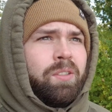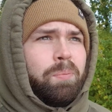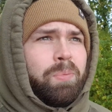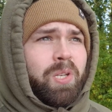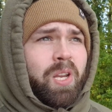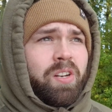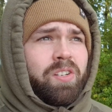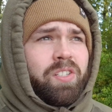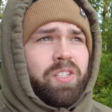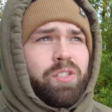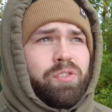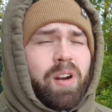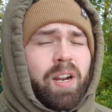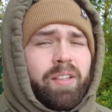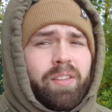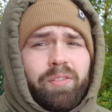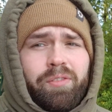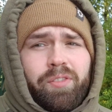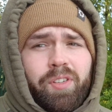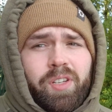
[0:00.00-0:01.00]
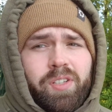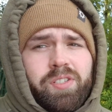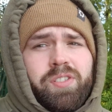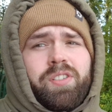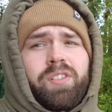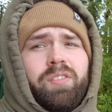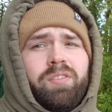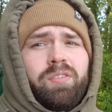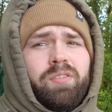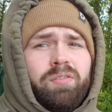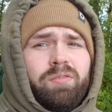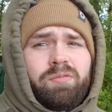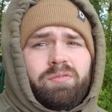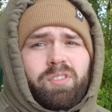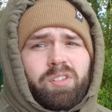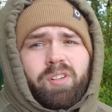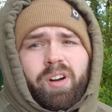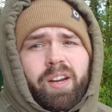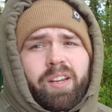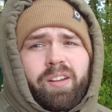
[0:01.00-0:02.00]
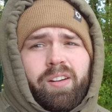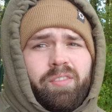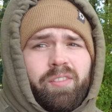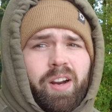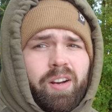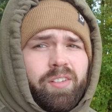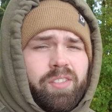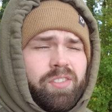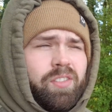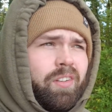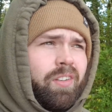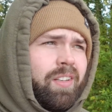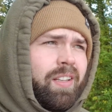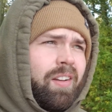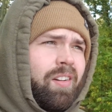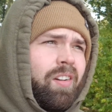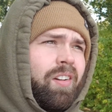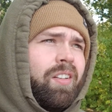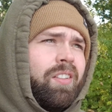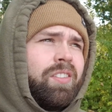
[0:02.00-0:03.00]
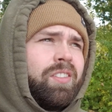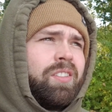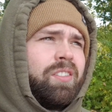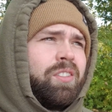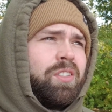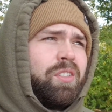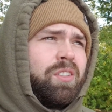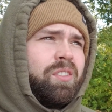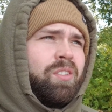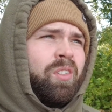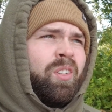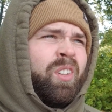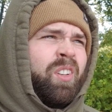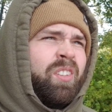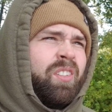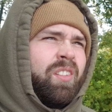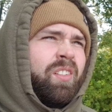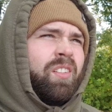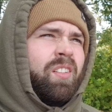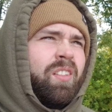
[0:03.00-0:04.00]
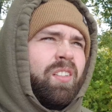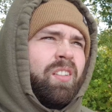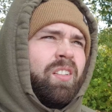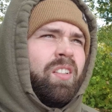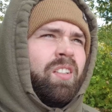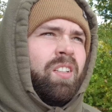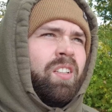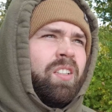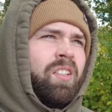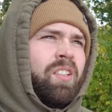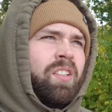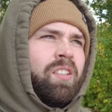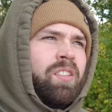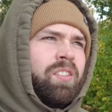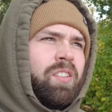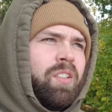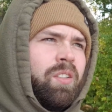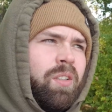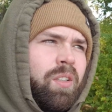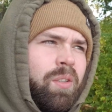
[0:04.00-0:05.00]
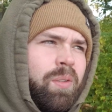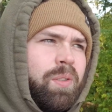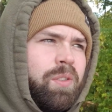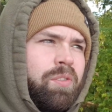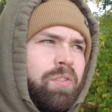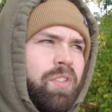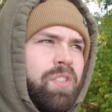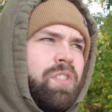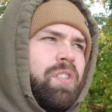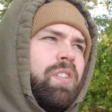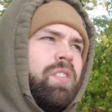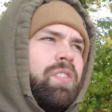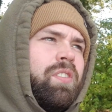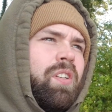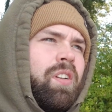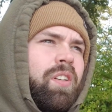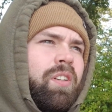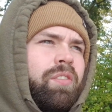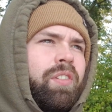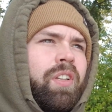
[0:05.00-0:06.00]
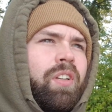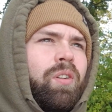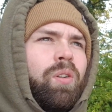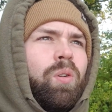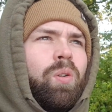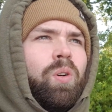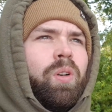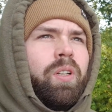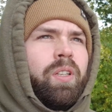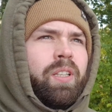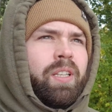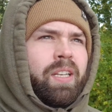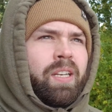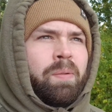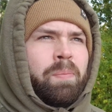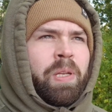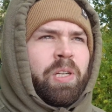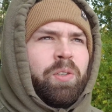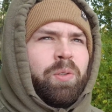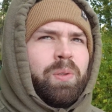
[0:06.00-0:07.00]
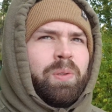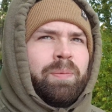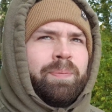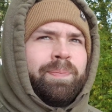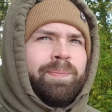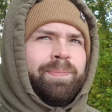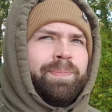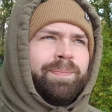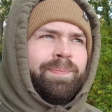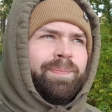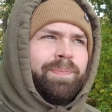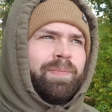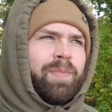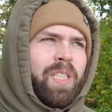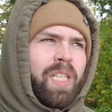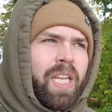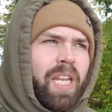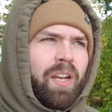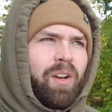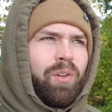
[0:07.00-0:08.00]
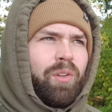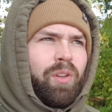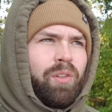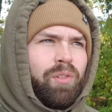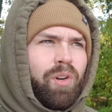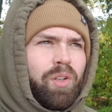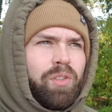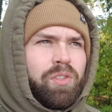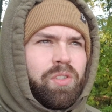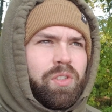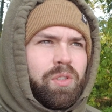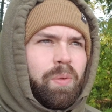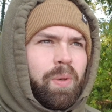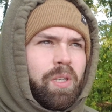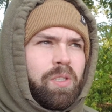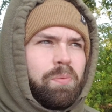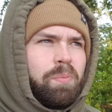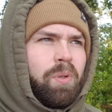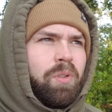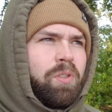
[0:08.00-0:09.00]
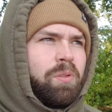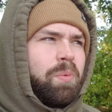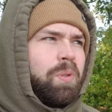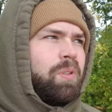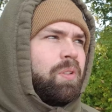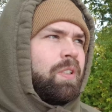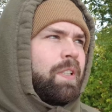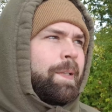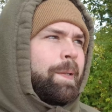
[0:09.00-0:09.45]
potentially drag the fish grating round the side of that island, so it's just not good. So I always fish this side of it, or in the middle, and get on the rods as quick as possible.